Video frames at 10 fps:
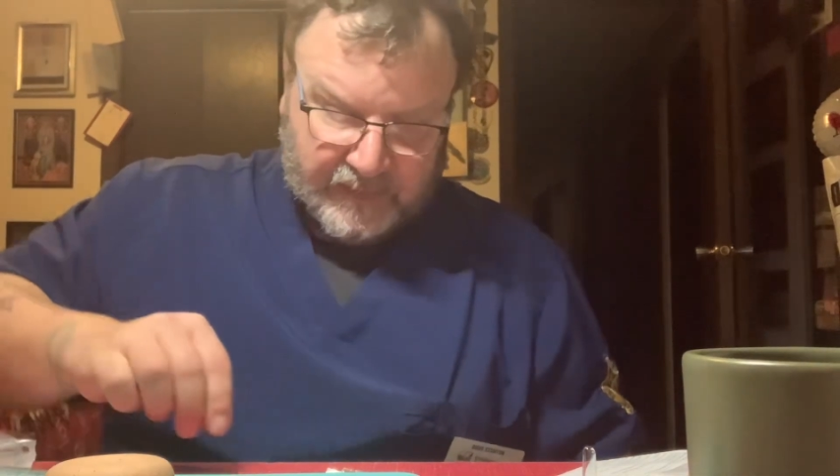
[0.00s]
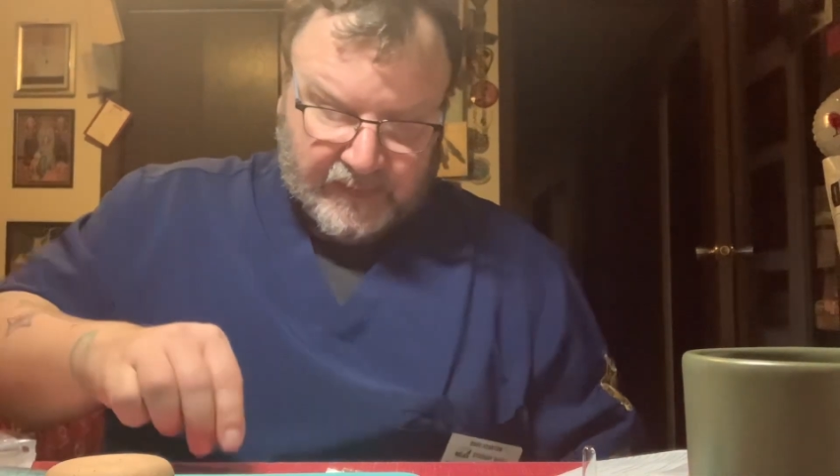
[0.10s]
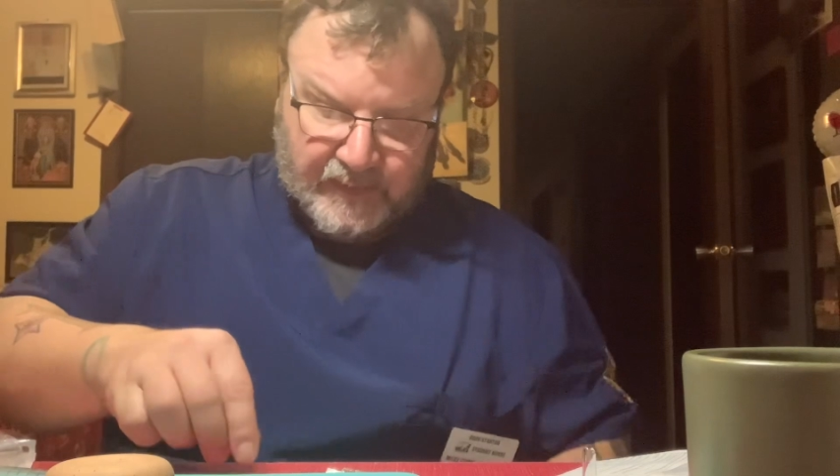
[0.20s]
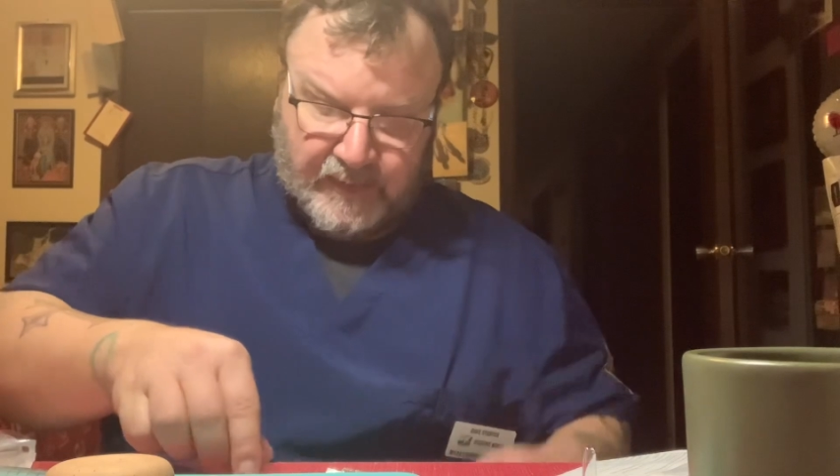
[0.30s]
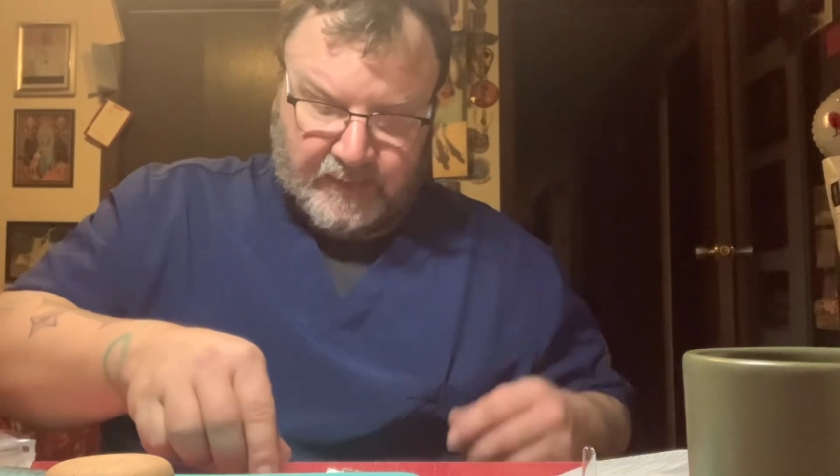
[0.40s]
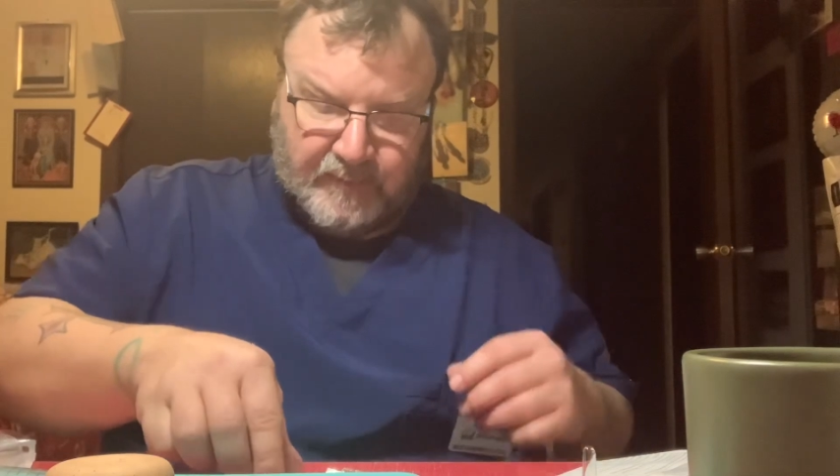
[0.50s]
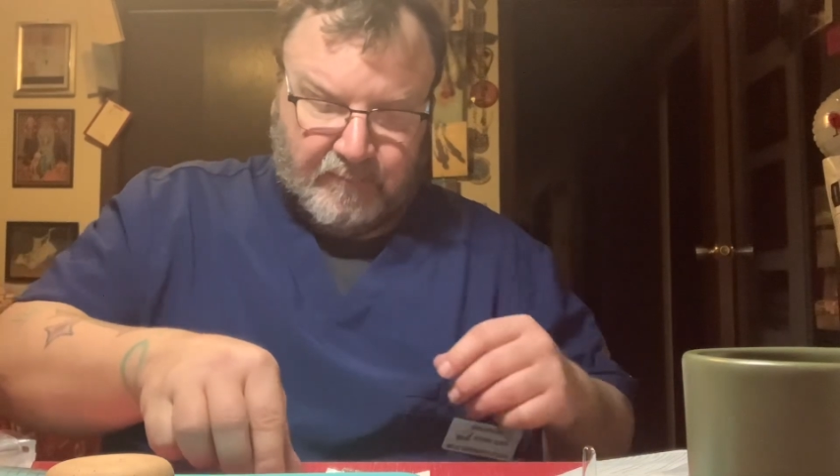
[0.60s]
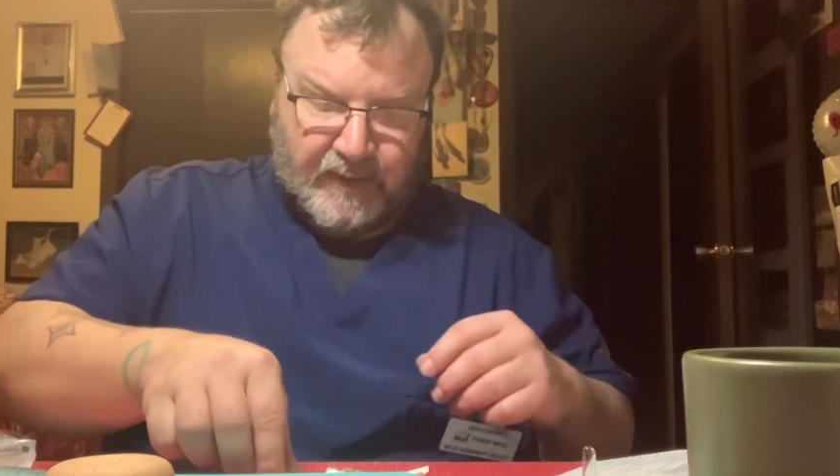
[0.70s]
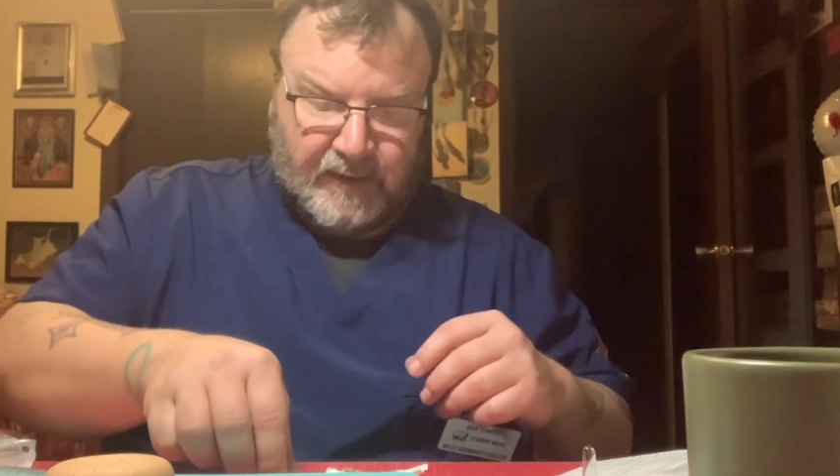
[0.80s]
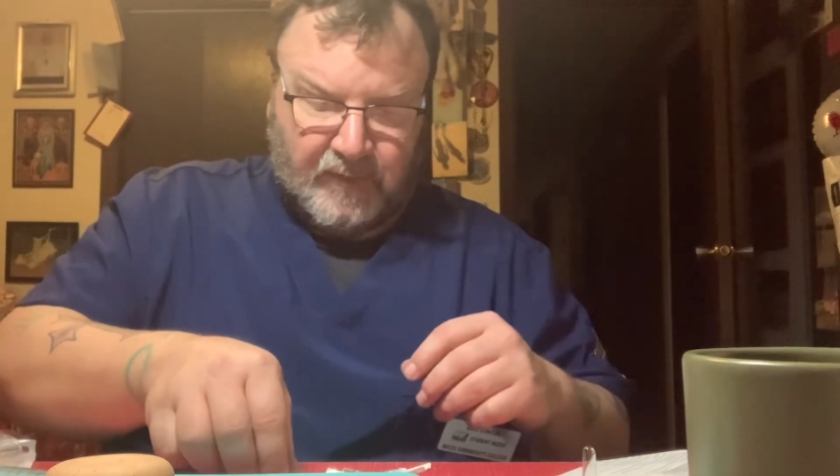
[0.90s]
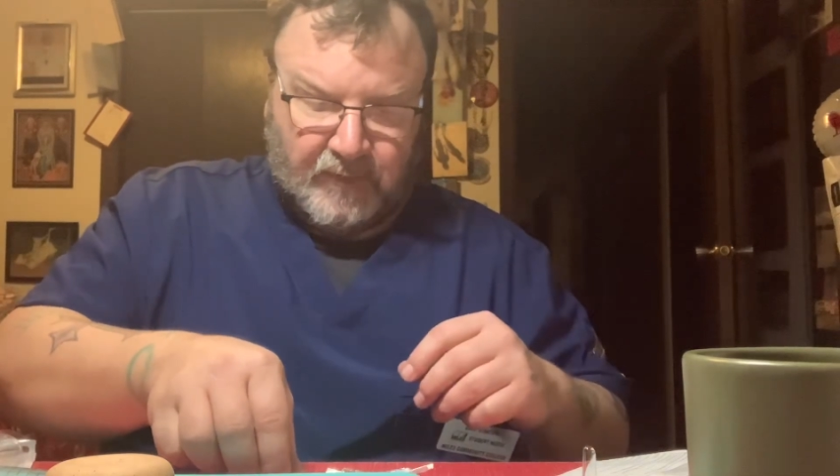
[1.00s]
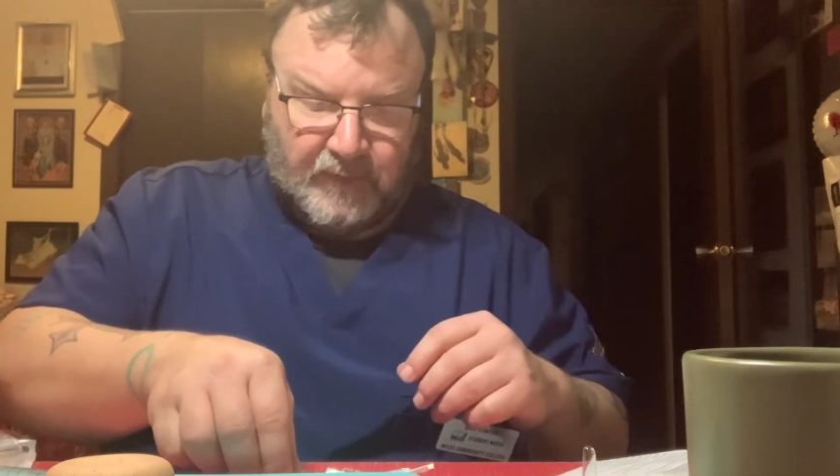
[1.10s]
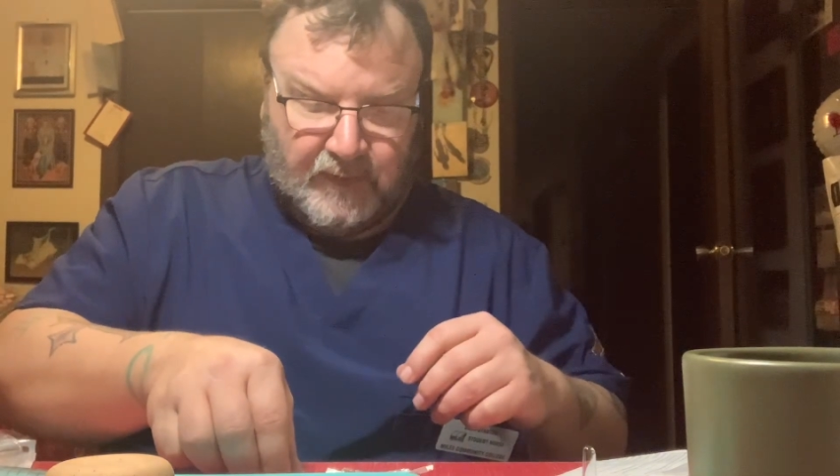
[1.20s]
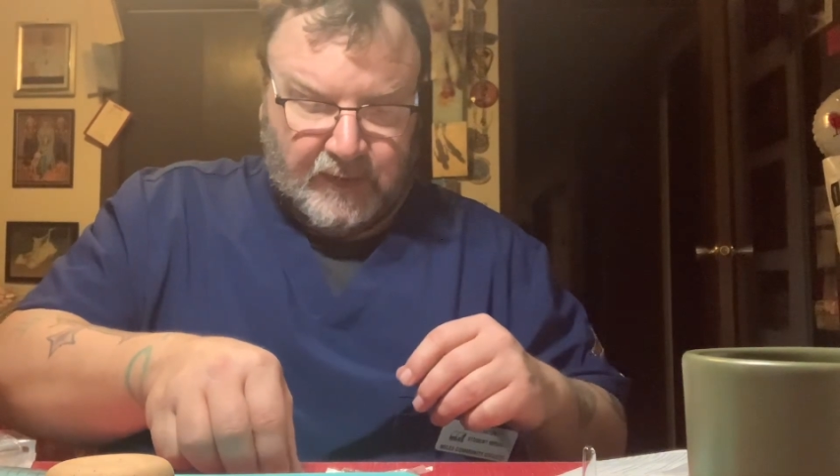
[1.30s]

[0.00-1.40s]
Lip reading: the barrel.